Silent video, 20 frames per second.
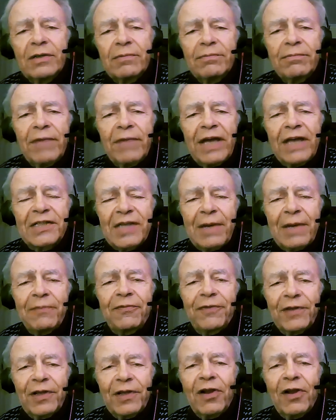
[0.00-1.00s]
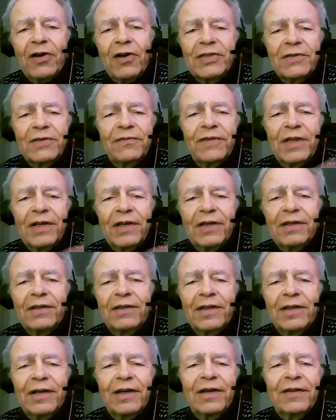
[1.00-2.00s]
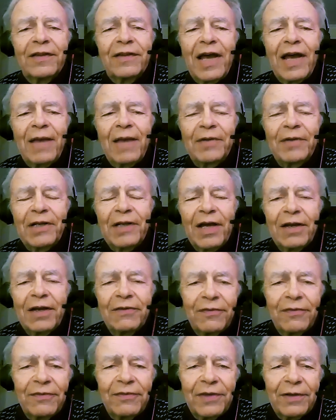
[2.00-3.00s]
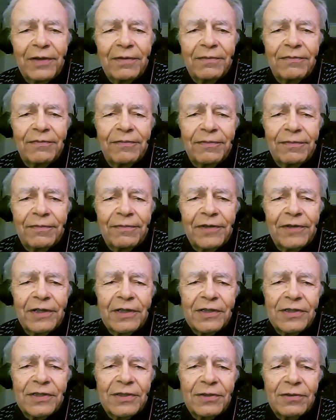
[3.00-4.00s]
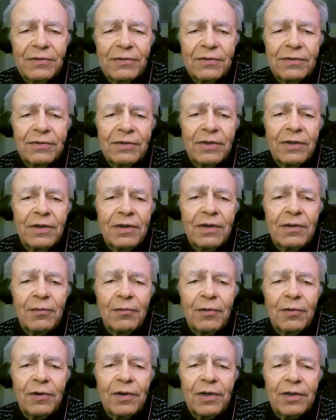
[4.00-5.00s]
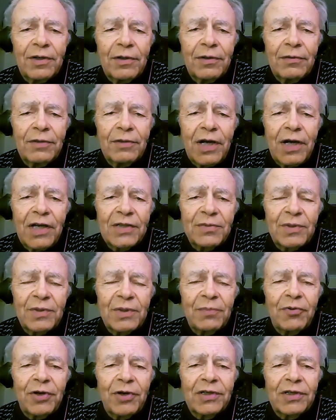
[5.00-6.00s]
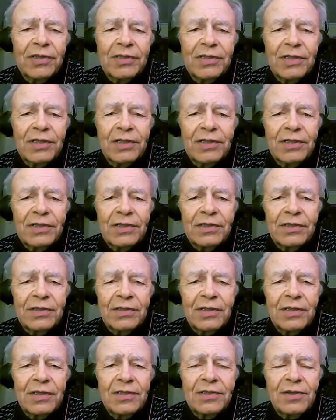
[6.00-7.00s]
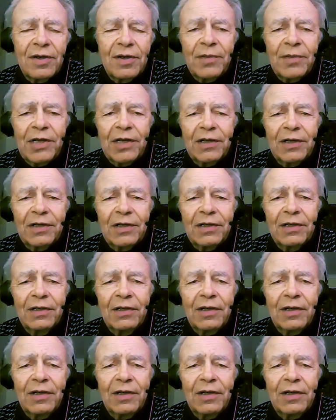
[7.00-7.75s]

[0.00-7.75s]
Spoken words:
makes up for the loss of the happy life of the fetus who dies when the pregnancy is terminated.